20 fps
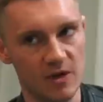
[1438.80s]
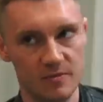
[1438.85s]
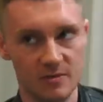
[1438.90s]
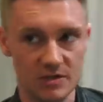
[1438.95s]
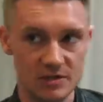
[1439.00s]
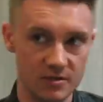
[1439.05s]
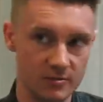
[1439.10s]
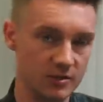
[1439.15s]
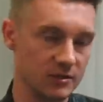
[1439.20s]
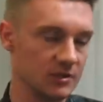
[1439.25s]
maybe
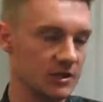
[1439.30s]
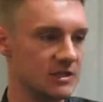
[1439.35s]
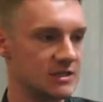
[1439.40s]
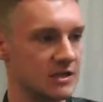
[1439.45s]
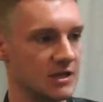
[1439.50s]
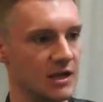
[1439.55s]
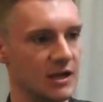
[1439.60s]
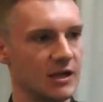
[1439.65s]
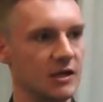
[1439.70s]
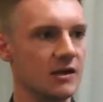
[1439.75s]
someone
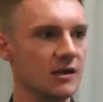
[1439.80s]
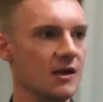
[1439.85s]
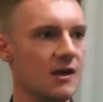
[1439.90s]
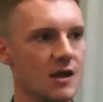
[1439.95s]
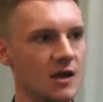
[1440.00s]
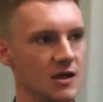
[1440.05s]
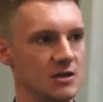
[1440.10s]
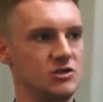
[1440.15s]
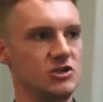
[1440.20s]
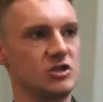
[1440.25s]
listening
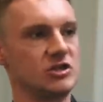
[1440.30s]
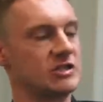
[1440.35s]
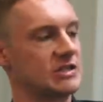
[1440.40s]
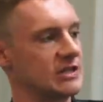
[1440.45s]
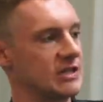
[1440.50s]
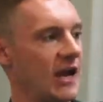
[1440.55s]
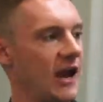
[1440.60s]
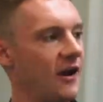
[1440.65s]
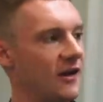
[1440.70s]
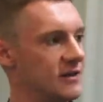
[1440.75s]
is just
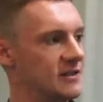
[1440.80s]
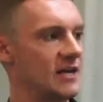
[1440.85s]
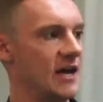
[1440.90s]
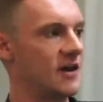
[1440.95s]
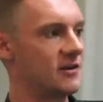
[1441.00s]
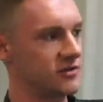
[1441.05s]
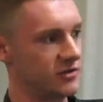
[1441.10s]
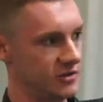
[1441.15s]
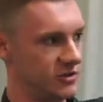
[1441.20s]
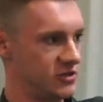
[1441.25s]
scared to
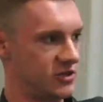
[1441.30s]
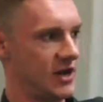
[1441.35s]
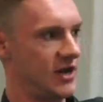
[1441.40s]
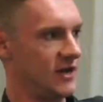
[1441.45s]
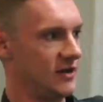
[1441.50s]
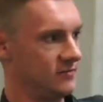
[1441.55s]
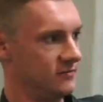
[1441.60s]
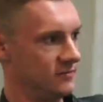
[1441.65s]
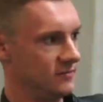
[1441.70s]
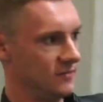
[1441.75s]
enter a
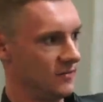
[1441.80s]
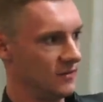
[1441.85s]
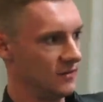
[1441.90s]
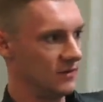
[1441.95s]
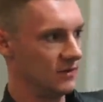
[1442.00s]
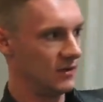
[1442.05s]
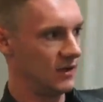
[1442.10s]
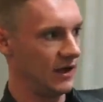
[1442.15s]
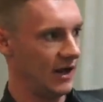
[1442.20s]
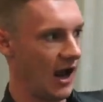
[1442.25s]
trade.
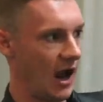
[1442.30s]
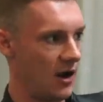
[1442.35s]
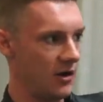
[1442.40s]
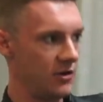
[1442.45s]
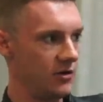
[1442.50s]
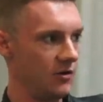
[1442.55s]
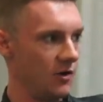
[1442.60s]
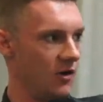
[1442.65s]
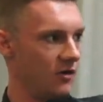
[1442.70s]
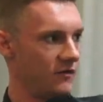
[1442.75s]
Like, how do
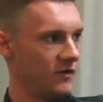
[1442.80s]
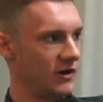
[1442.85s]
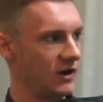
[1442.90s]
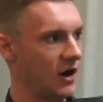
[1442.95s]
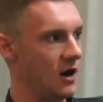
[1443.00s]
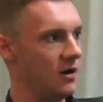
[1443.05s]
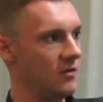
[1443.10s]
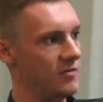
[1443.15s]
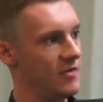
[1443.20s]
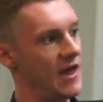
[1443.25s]
you
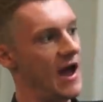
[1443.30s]
overcome